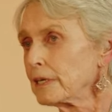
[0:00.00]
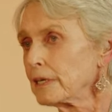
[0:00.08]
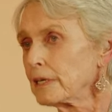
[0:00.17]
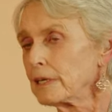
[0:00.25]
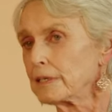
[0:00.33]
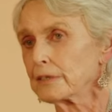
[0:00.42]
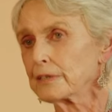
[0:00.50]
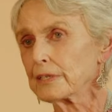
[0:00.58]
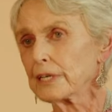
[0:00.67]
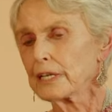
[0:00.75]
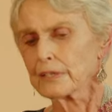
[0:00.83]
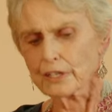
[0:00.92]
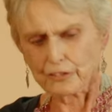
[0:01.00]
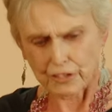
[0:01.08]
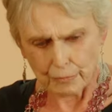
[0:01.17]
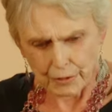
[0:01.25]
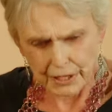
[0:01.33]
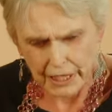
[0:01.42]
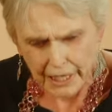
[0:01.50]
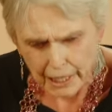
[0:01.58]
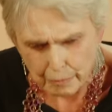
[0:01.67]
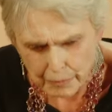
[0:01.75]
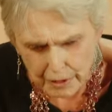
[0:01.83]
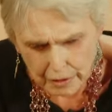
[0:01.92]
And there's something I
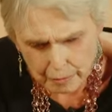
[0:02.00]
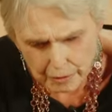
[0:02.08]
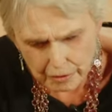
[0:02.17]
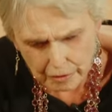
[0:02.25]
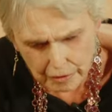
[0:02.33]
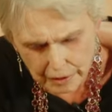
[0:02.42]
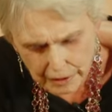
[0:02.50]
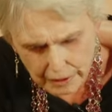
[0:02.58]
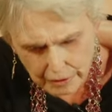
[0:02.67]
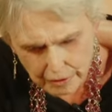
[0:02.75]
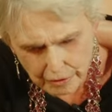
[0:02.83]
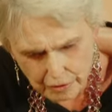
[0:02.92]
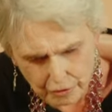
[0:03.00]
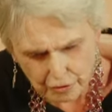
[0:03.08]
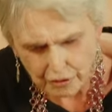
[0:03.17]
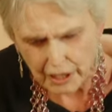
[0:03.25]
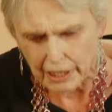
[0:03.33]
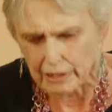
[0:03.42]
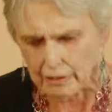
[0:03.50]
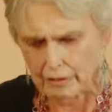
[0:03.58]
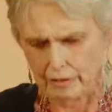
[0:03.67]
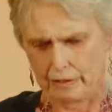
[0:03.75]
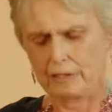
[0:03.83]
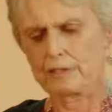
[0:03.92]
had Merriman say,
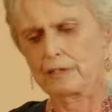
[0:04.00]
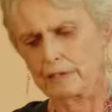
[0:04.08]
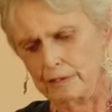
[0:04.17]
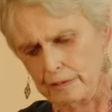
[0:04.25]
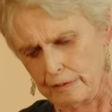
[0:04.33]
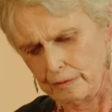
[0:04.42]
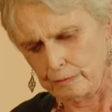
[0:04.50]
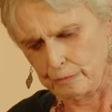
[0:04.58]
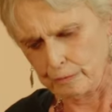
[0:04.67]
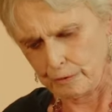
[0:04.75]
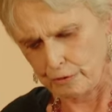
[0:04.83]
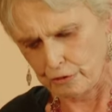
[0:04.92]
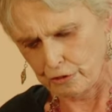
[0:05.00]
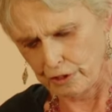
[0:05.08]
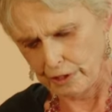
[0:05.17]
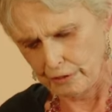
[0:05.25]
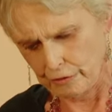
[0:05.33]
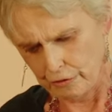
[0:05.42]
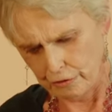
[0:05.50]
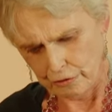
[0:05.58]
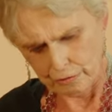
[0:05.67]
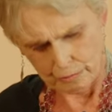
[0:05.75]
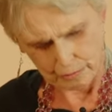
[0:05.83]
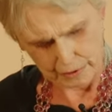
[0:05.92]
which says,
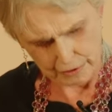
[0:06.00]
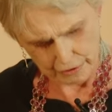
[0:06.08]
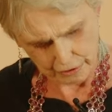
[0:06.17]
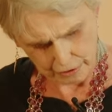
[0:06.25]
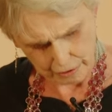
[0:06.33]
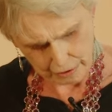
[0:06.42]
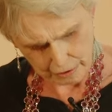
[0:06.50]
where is it?